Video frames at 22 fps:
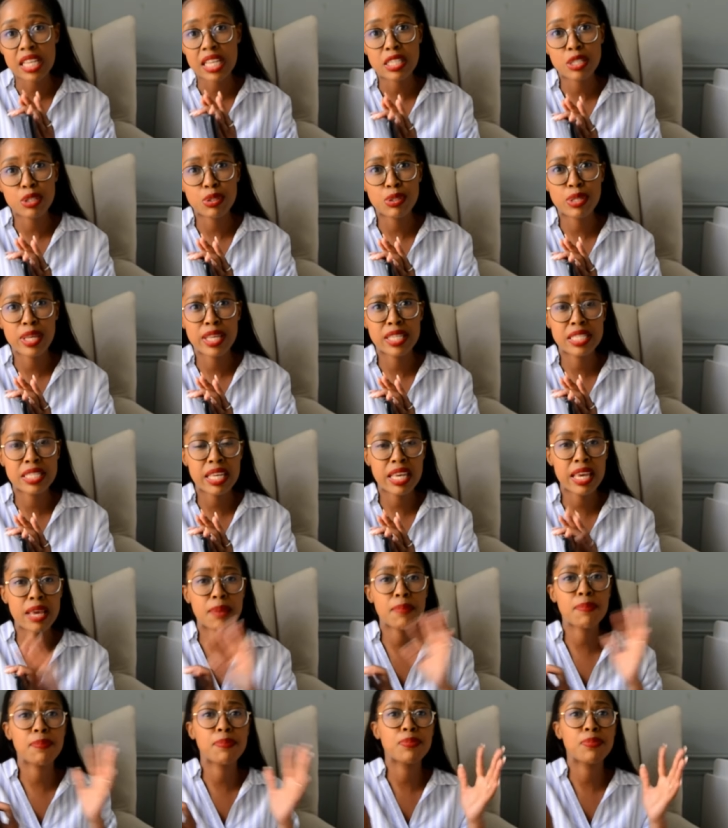all excited to
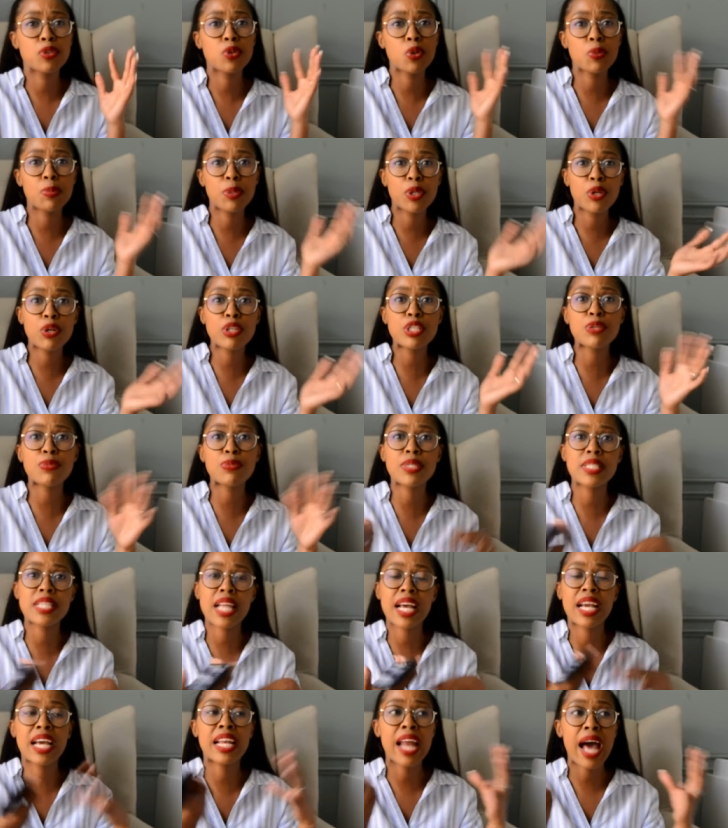see him. So
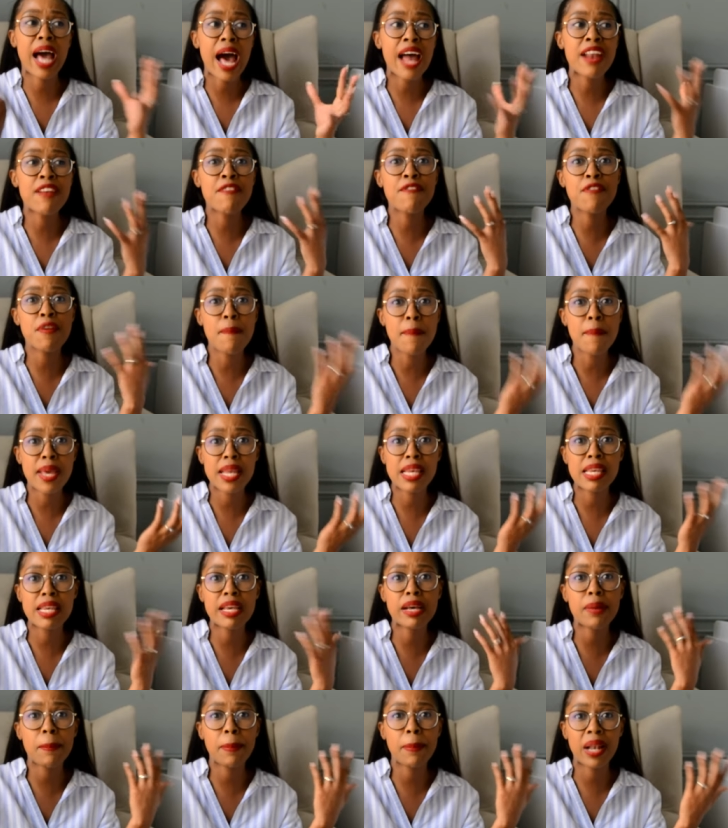because it was like an
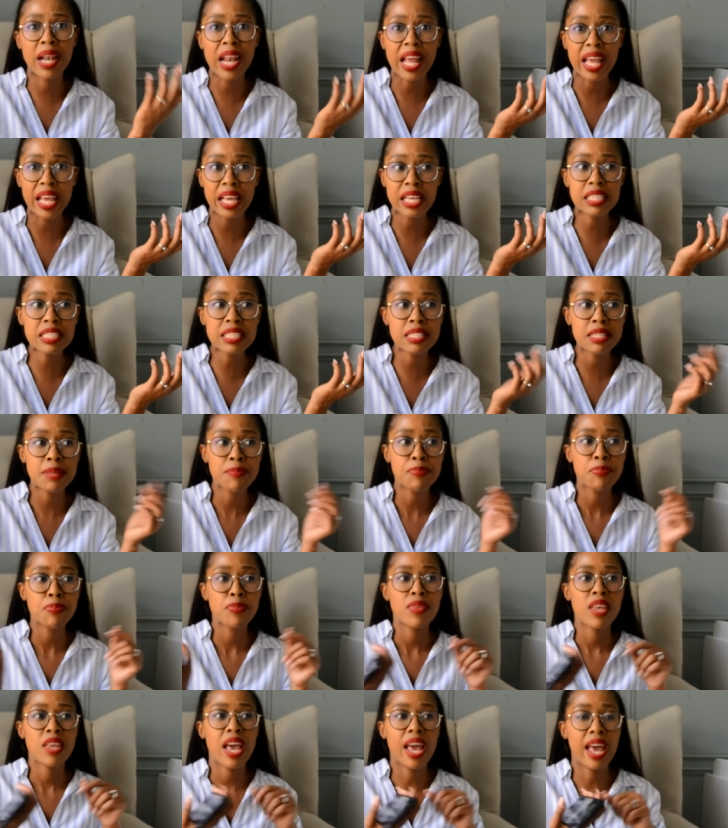unfamiliar
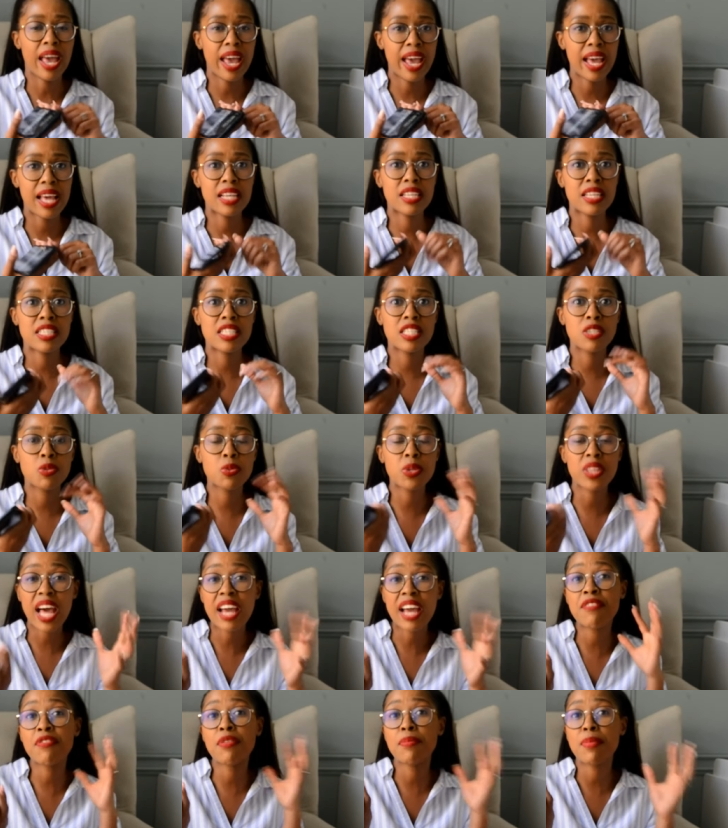place
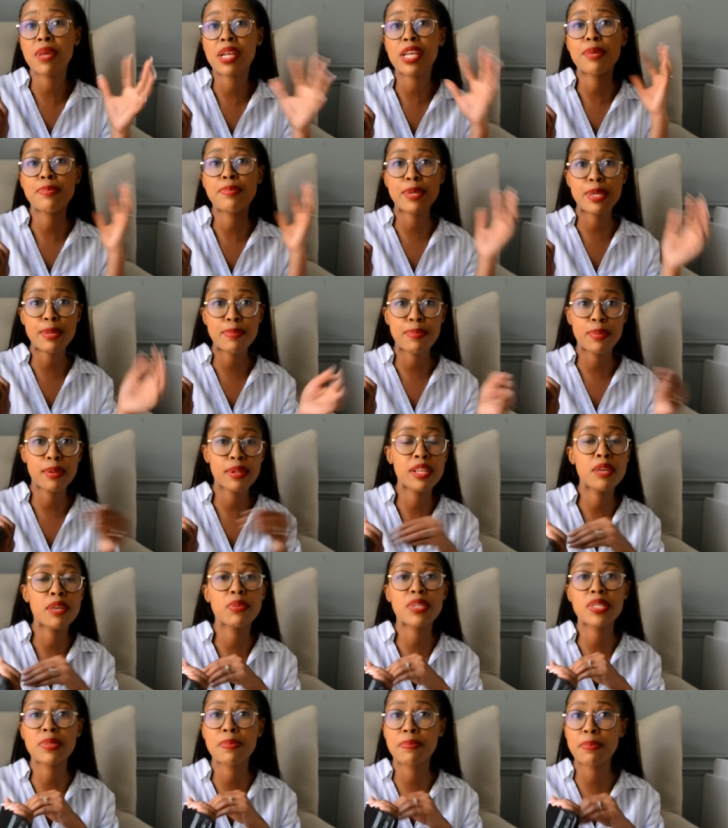and with unfamiliar
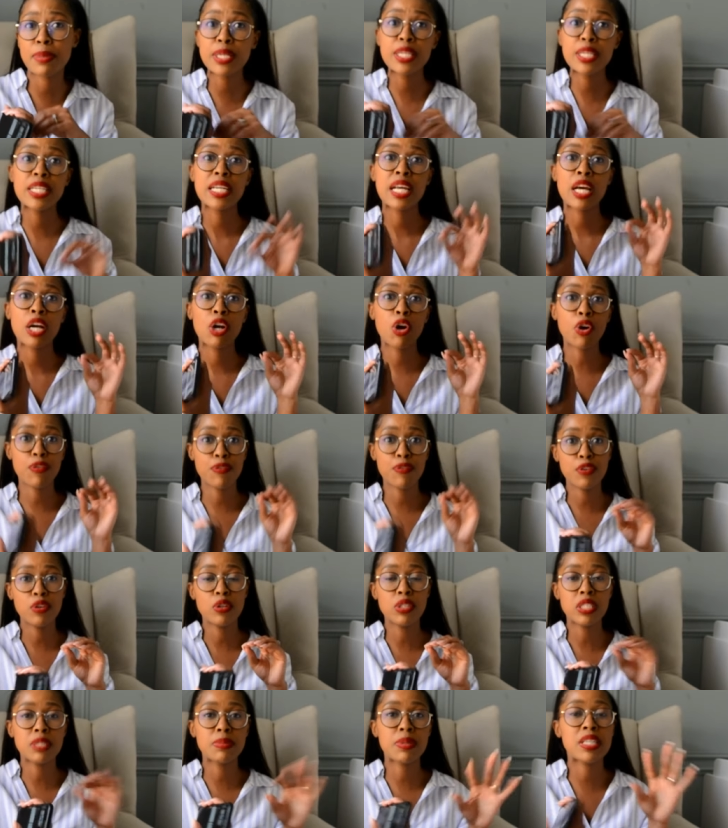people, he was a bit
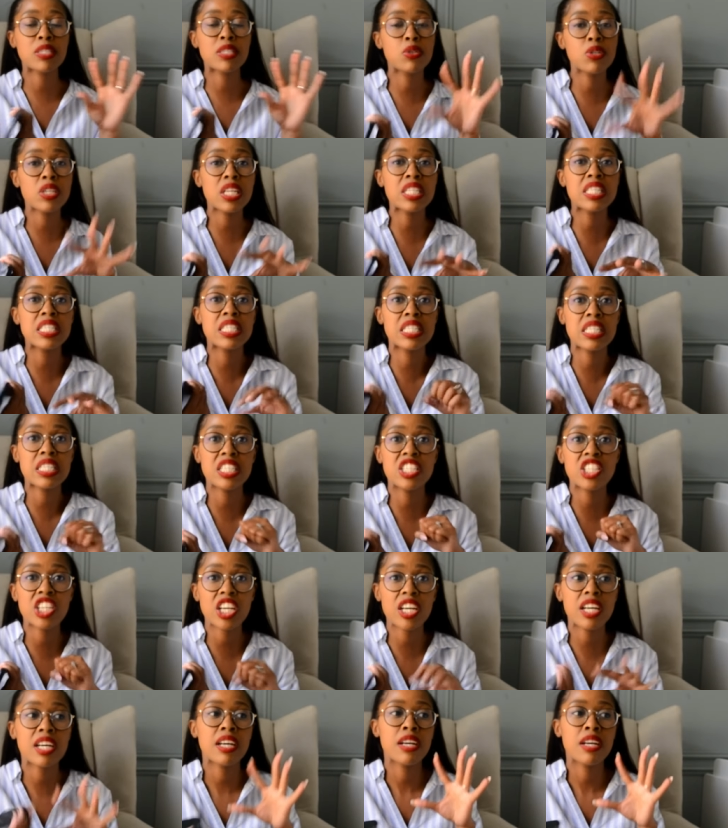confused. But as soon
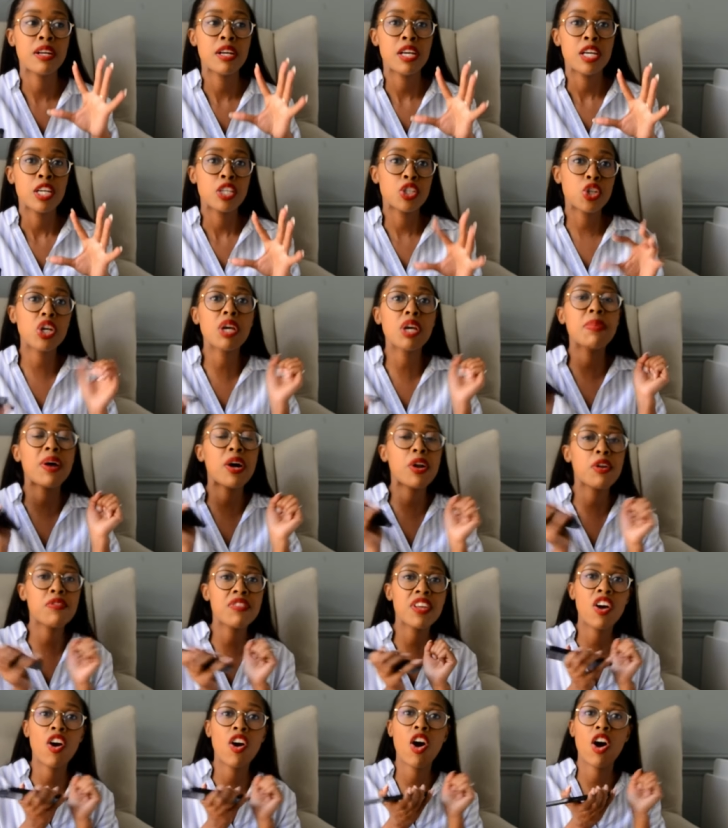as his teacher
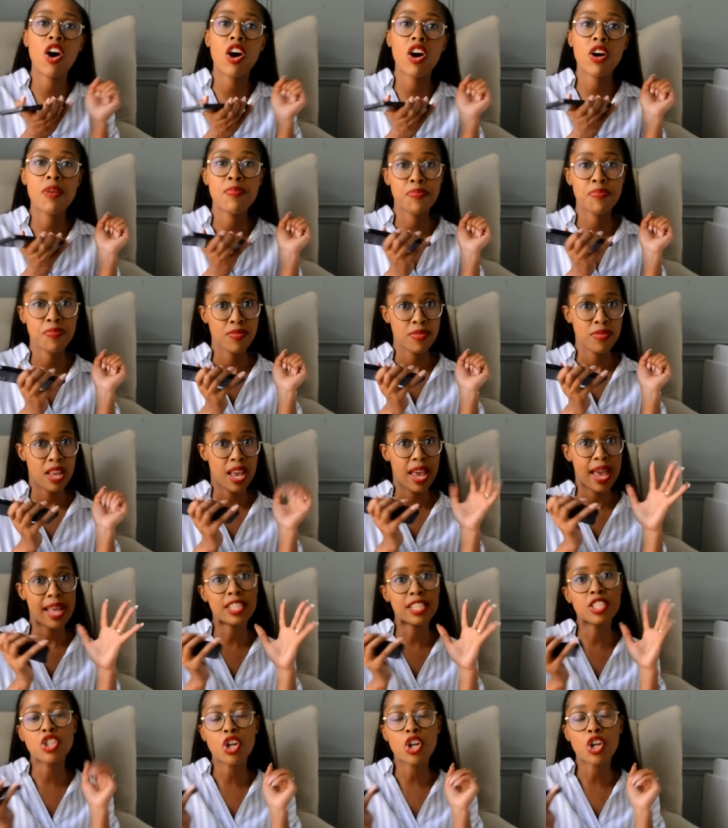took him out of the car